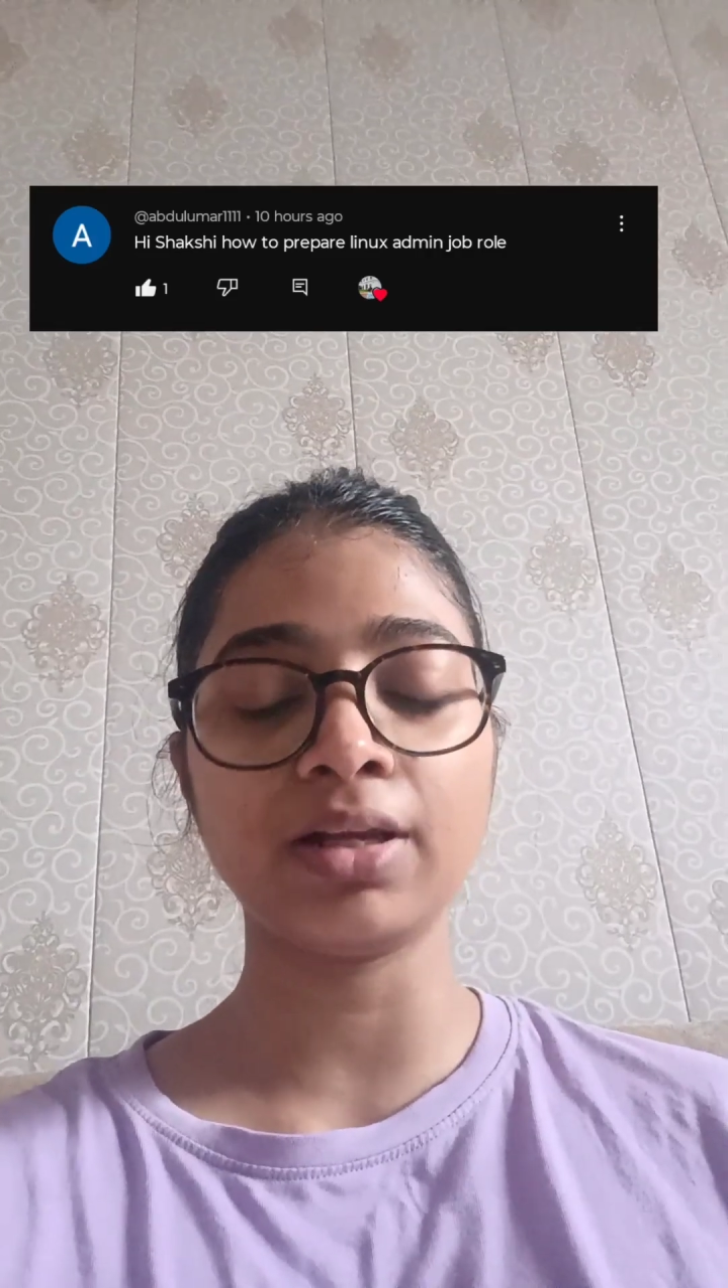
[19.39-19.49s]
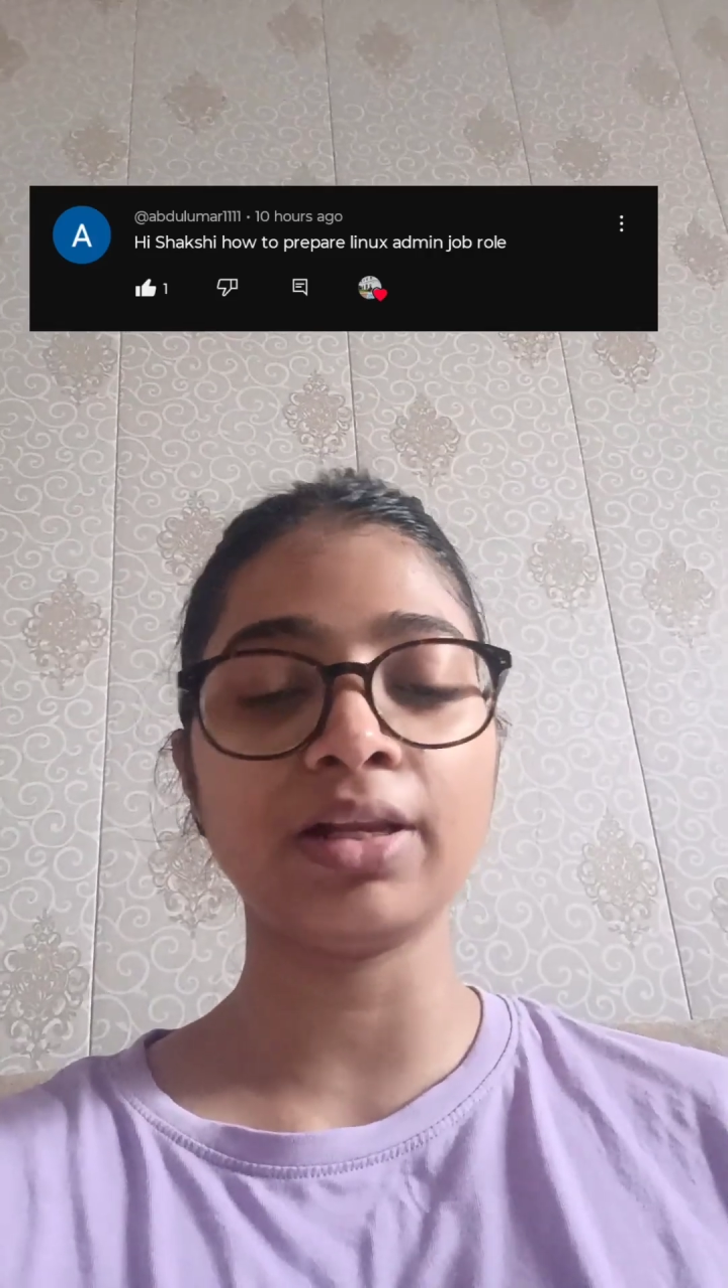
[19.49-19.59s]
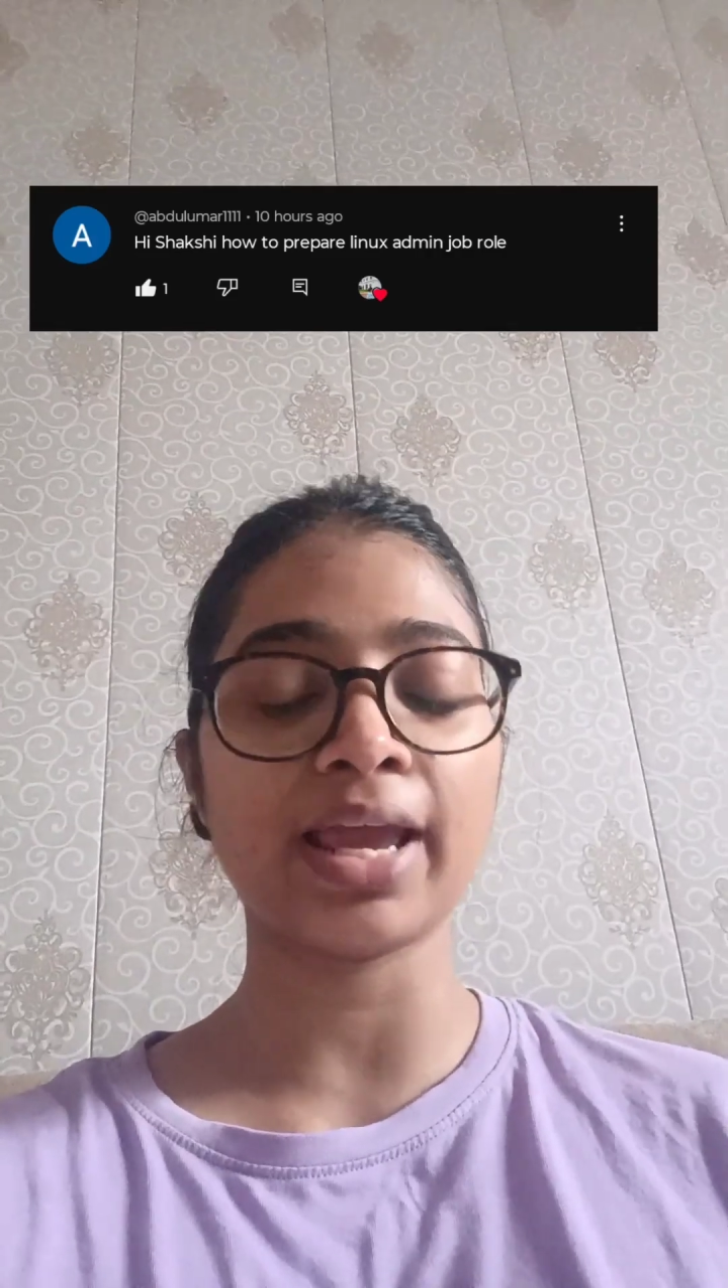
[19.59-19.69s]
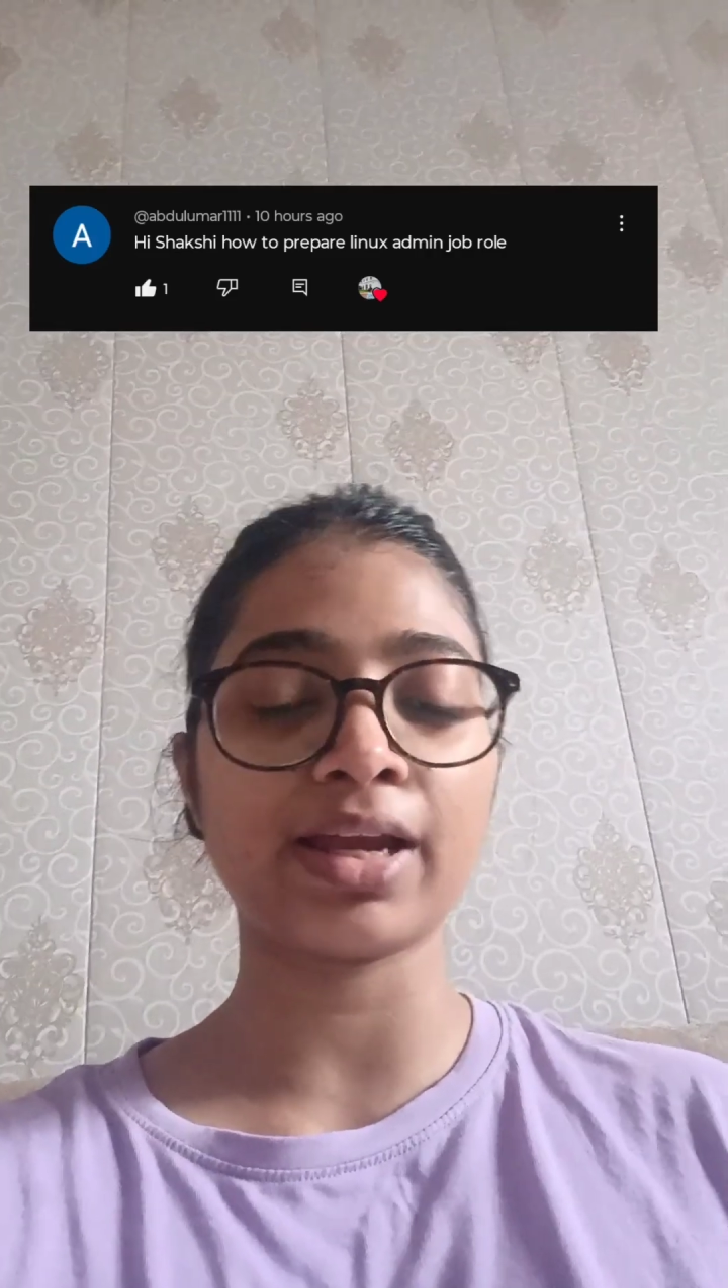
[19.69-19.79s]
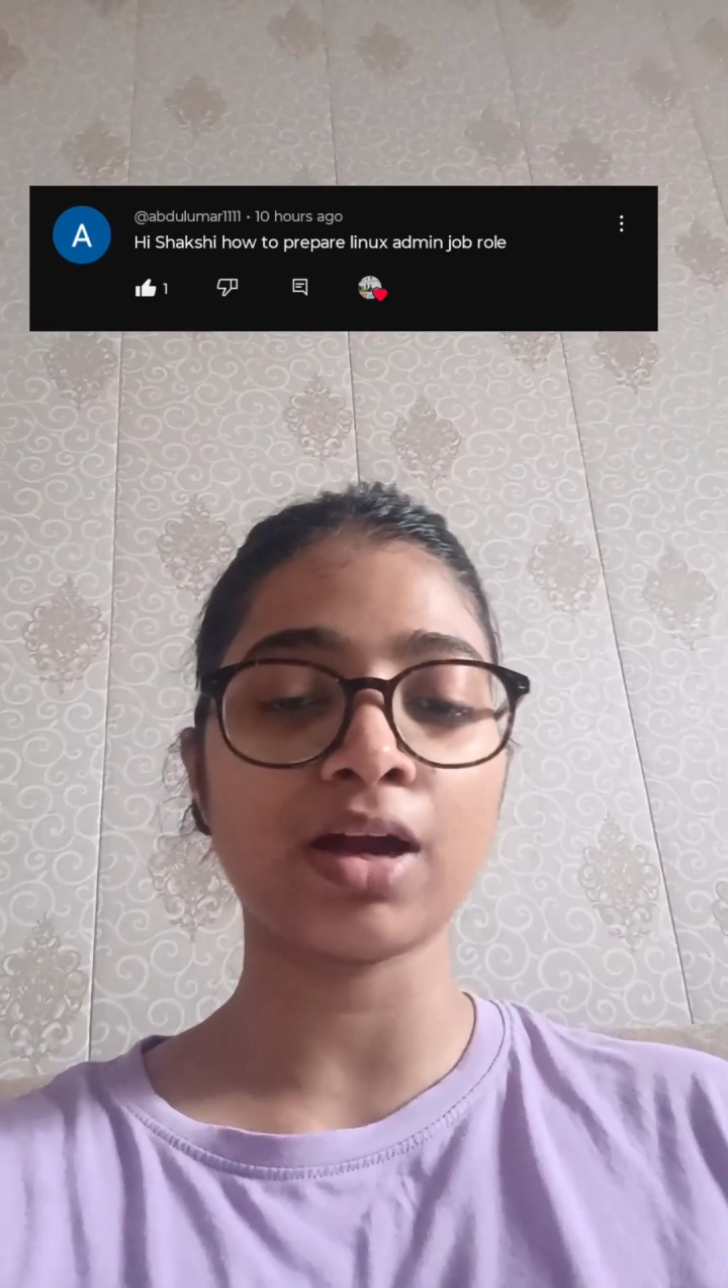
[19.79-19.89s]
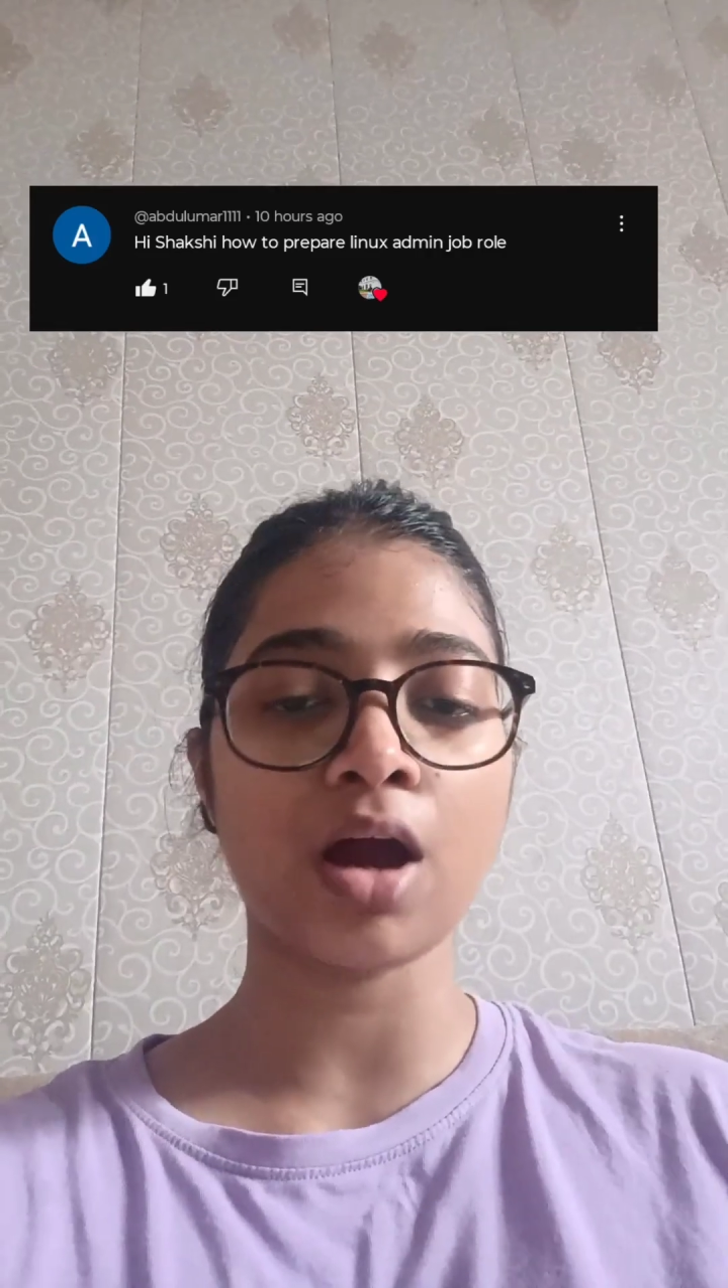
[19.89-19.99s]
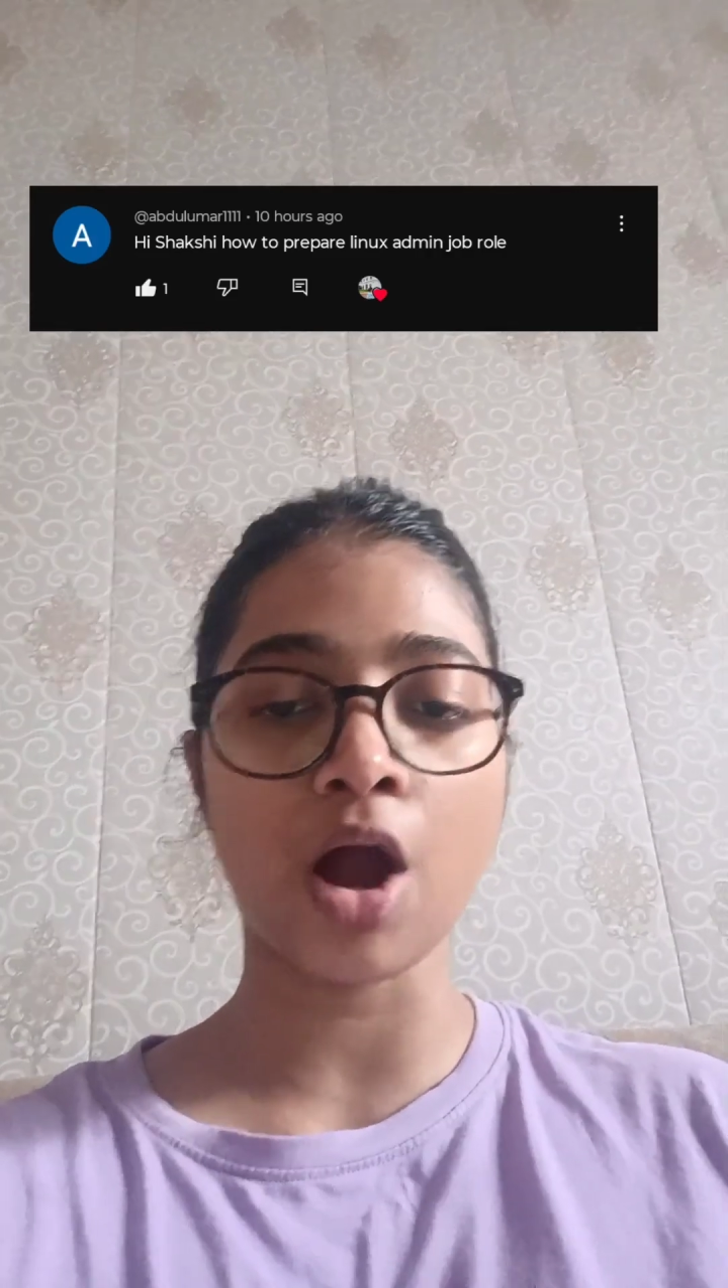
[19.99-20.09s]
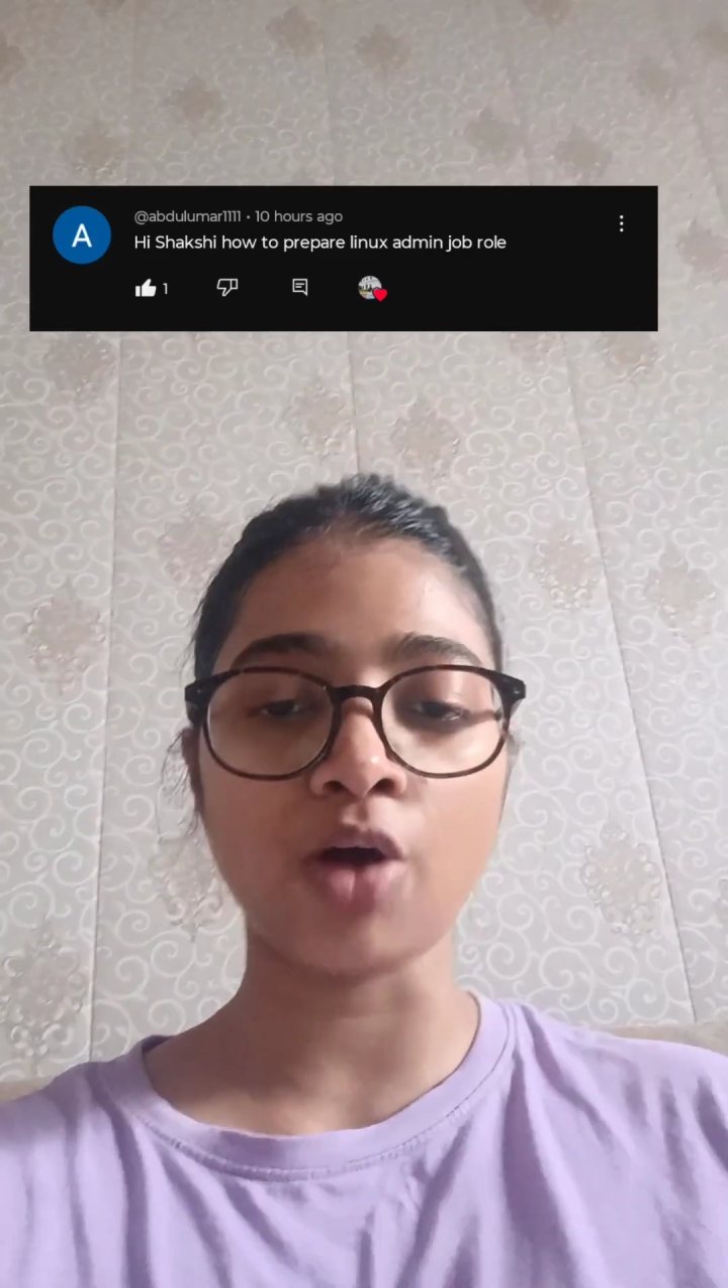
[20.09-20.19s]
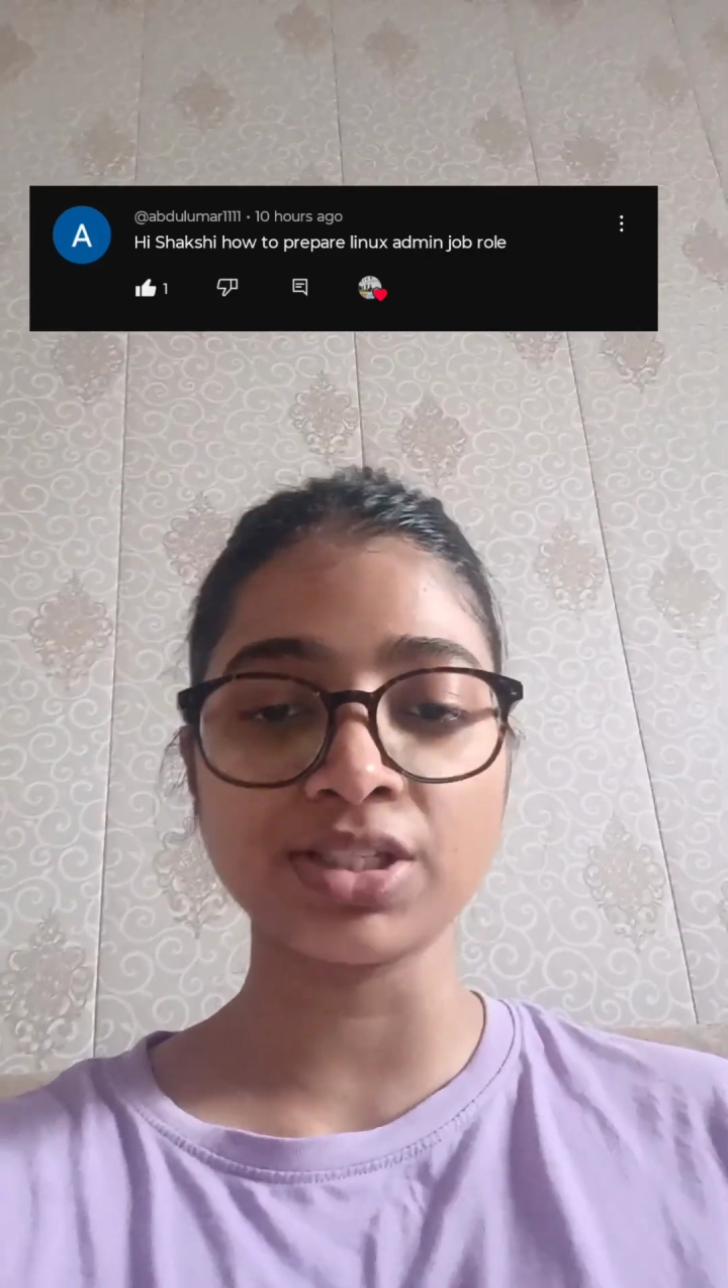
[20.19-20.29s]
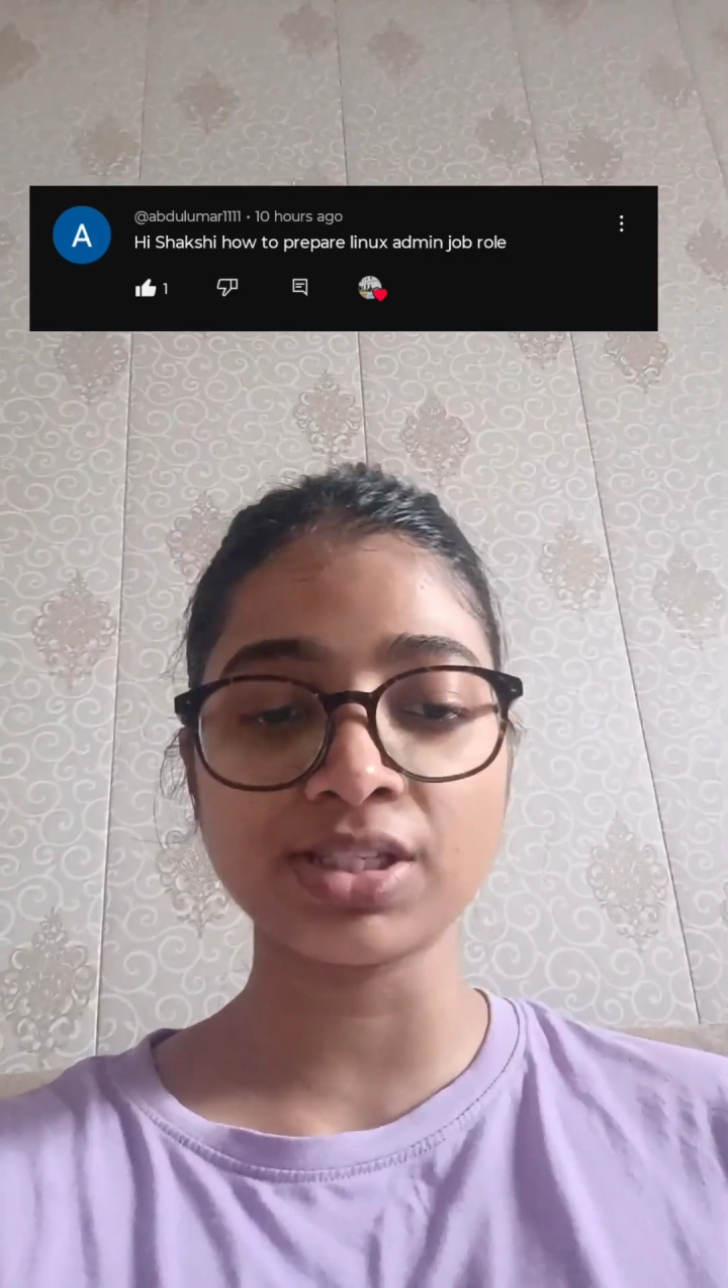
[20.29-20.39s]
like how is